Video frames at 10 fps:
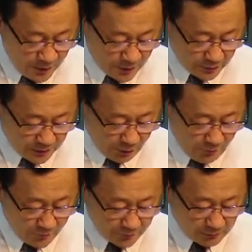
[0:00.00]
So the
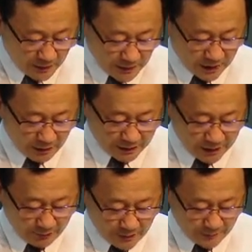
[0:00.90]
overriding
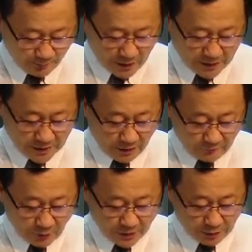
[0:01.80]
criteria is,
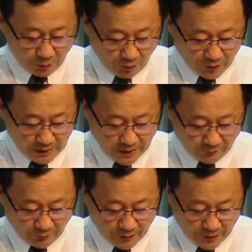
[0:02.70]
of course, the quality of
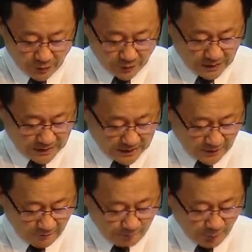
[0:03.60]
the research
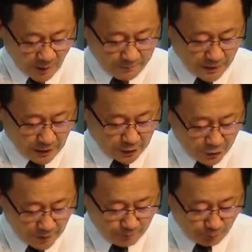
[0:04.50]
itself, but a
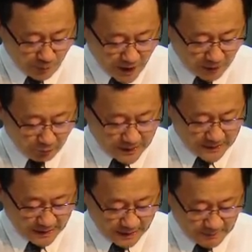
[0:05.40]
good pathway
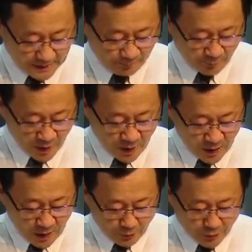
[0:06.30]
statement
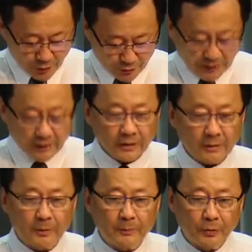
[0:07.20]
will strengthen the
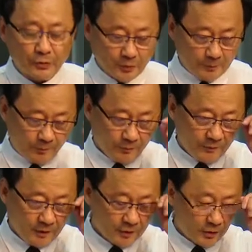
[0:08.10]
proposal.
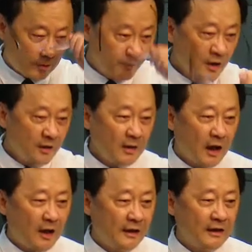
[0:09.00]
So
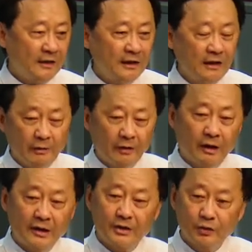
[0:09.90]
it
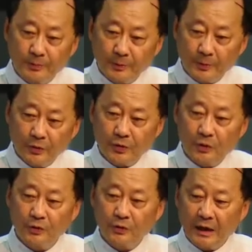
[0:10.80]
requires good
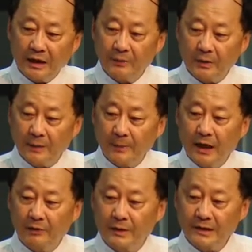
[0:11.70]
proposal together with a
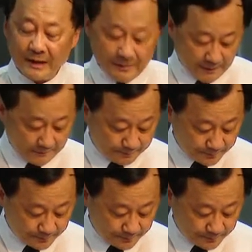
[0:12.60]
pathway statement.